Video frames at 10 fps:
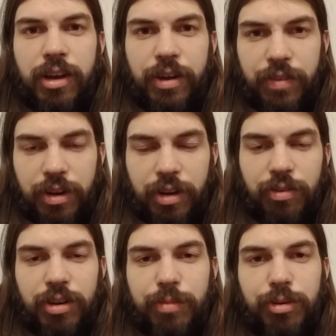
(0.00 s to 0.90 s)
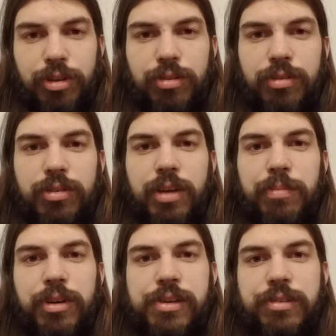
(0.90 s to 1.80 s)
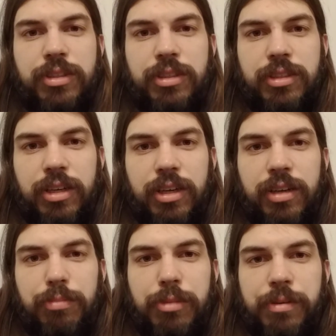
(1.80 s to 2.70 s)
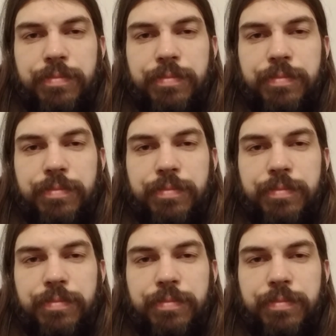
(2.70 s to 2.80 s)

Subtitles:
and then every number you type in goes to the second number.